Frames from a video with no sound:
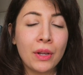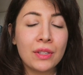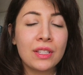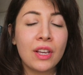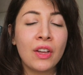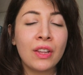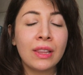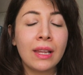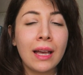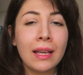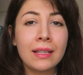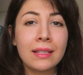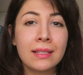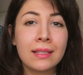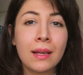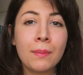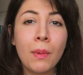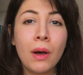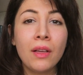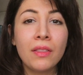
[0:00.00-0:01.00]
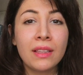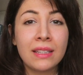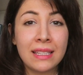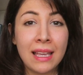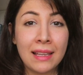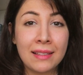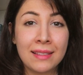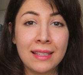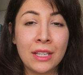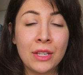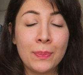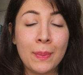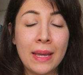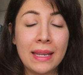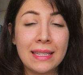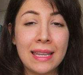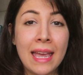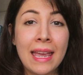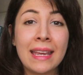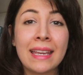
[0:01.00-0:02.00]
but unlike some other tests that you
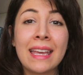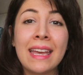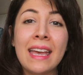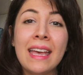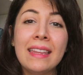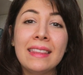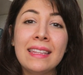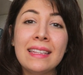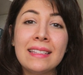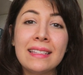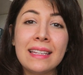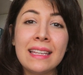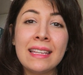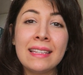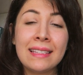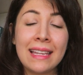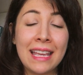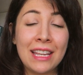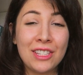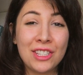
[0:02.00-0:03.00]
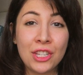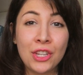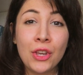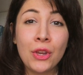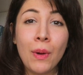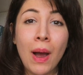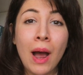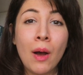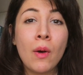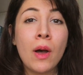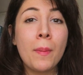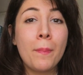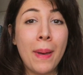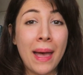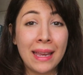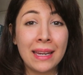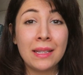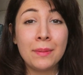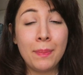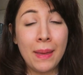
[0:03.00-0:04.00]
may take, this is a 2-hour
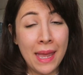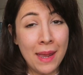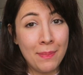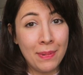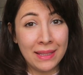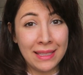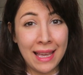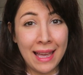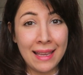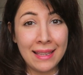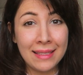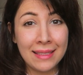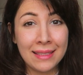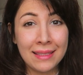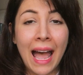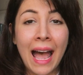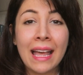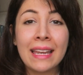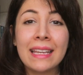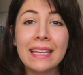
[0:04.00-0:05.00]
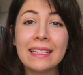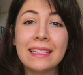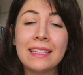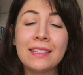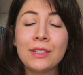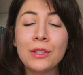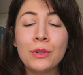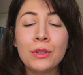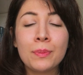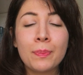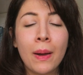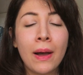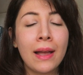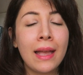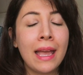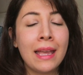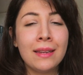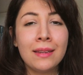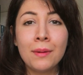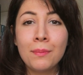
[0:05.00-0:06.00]
pen and paper test, and it is used by
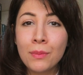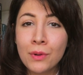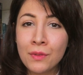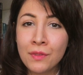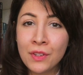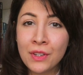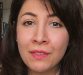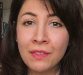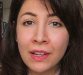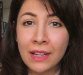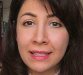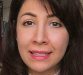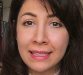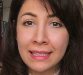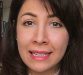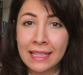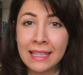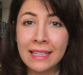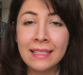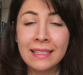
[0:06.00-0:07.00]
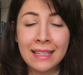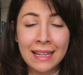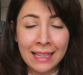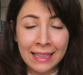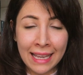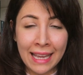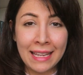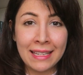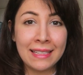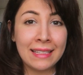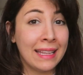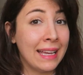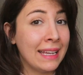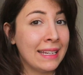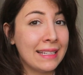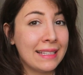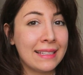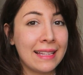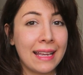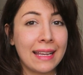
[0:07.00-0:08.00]
a number of universities, and I'll get into that
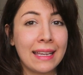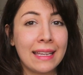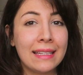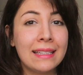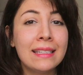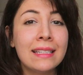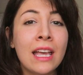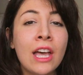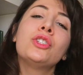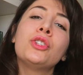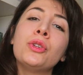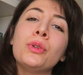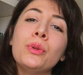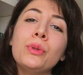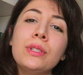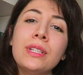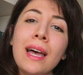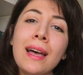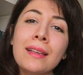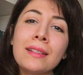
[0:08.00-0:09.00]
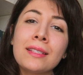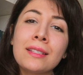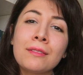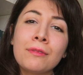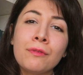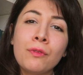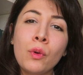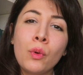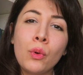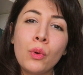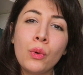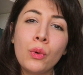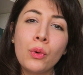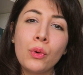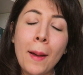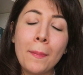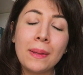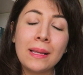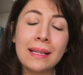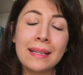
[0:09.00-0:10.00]
in a second, to test for
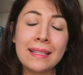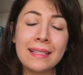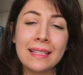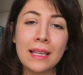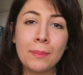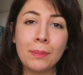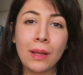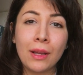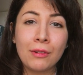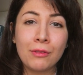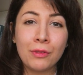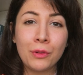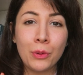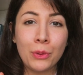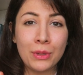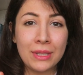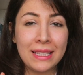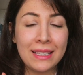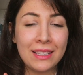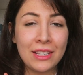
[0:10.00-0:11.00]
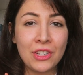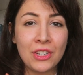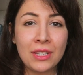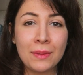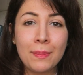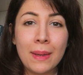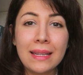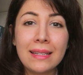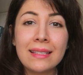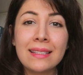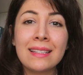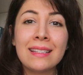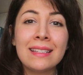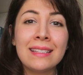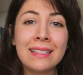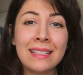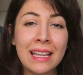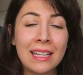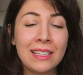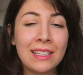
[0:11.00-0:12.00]
applicants applying for courses such as
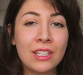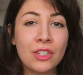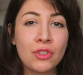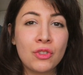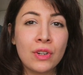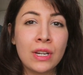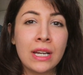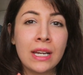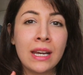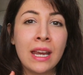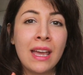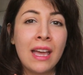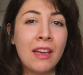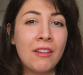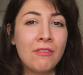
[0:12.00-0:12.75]
medicine, dentistry,